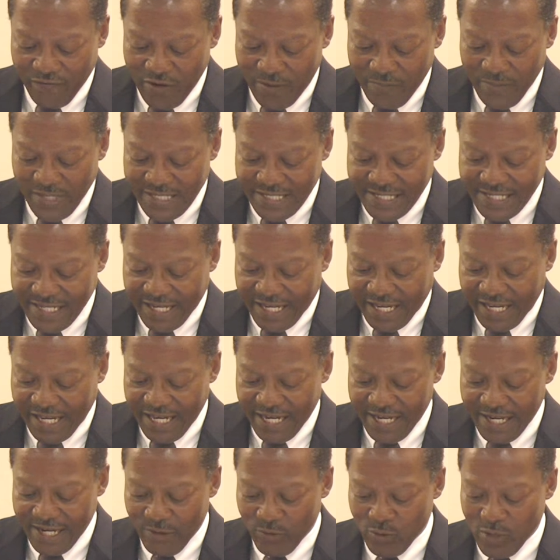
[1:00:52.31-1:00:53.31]
from its
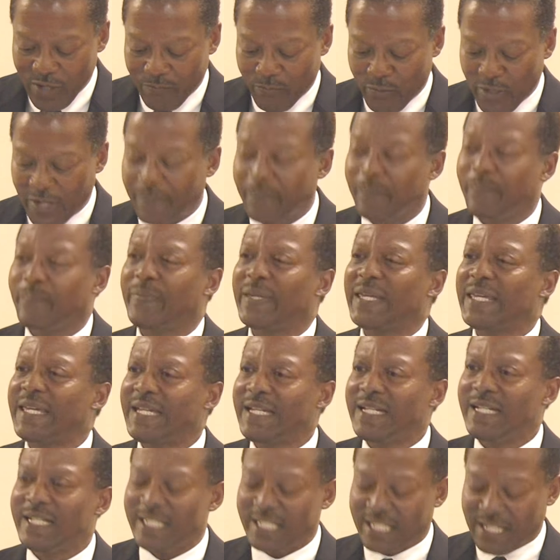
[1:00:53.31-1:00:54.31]
care were
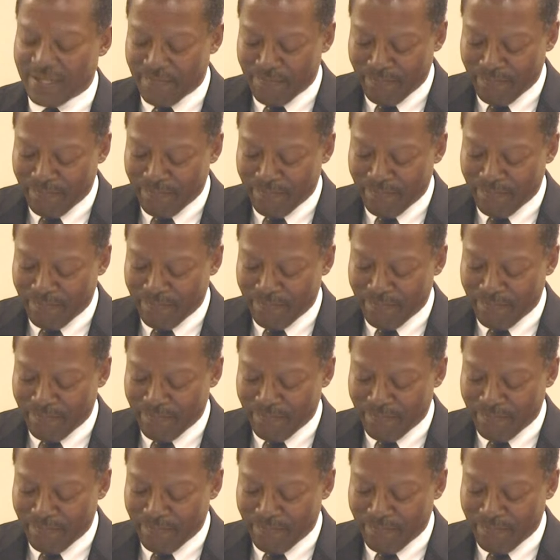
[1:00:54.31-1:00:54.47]
prepared to